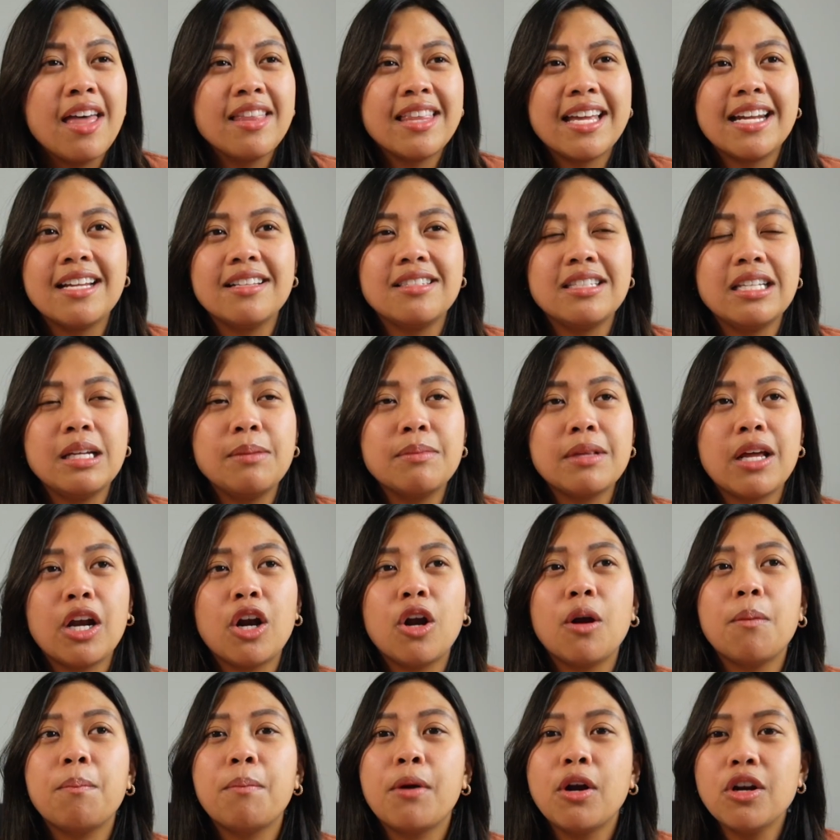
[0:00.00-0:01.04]
that it seemed that
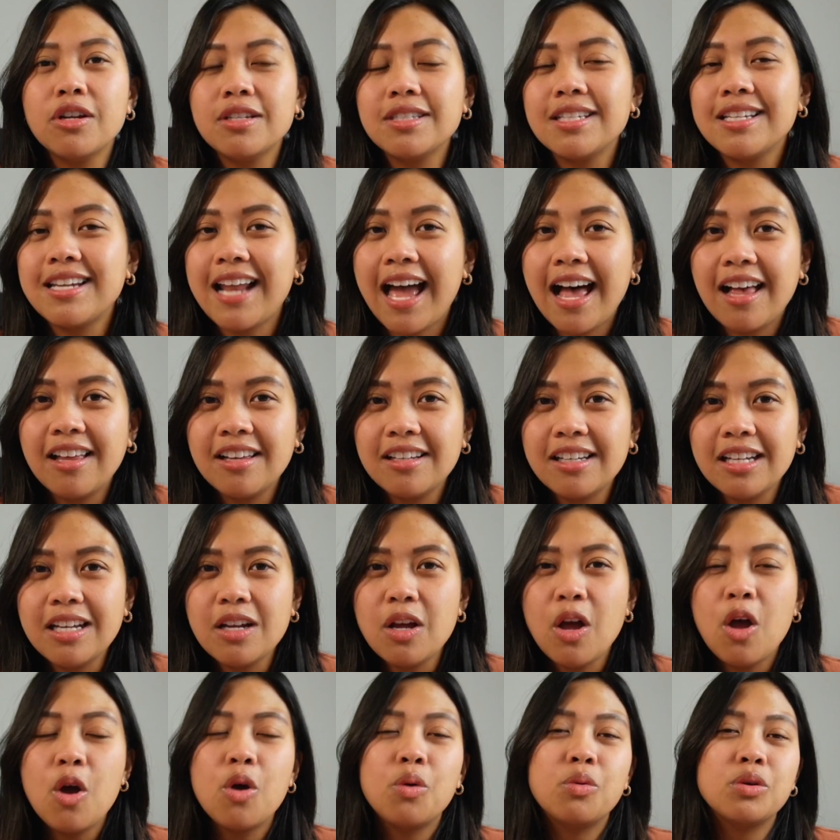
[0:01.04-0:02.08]
her personality
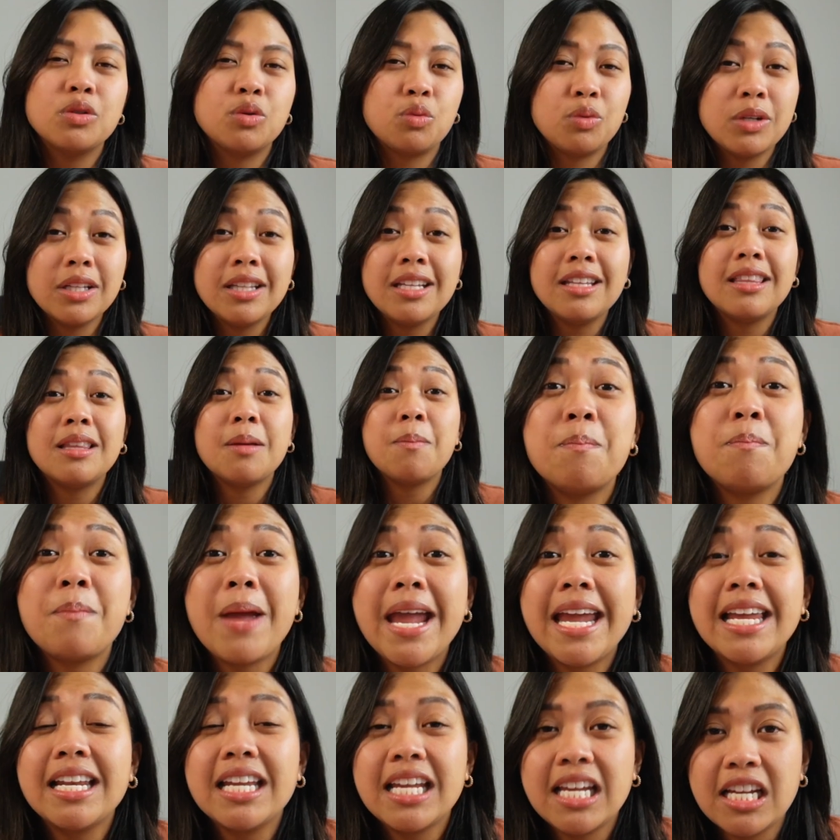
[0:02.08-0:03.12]
was really the
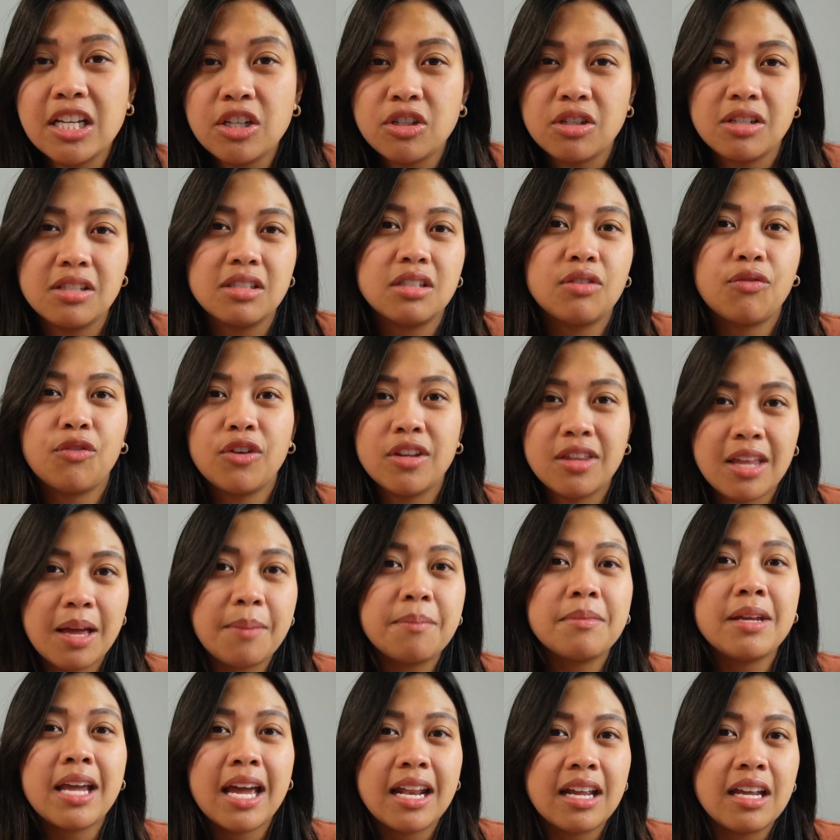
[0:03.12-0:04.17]
main hindrance for
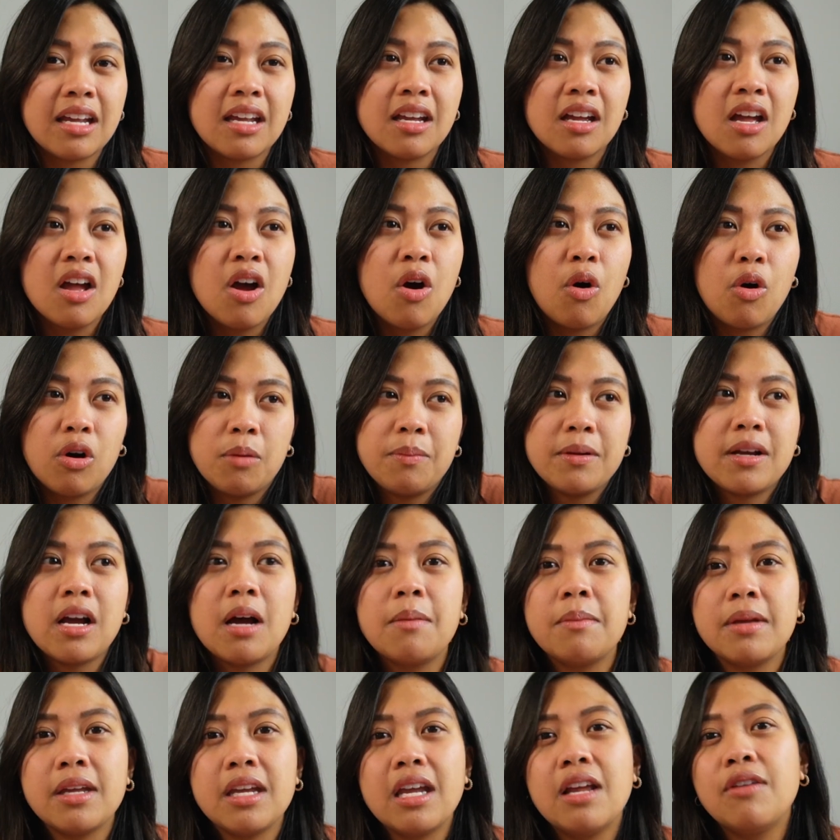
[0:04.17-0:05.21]
them getting or
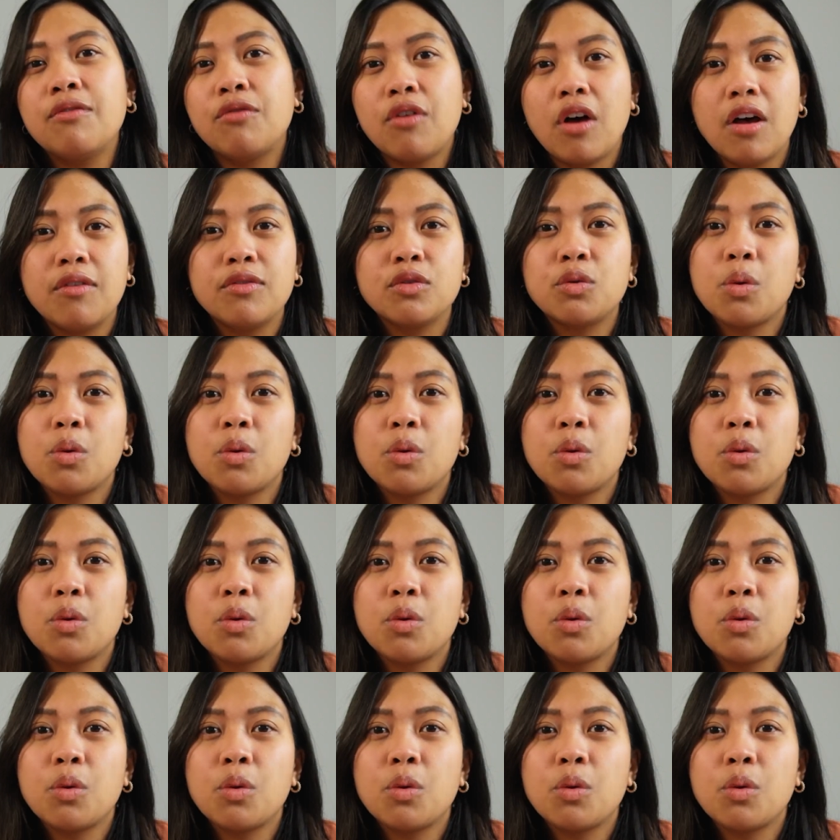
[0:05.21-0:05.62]
becoming involved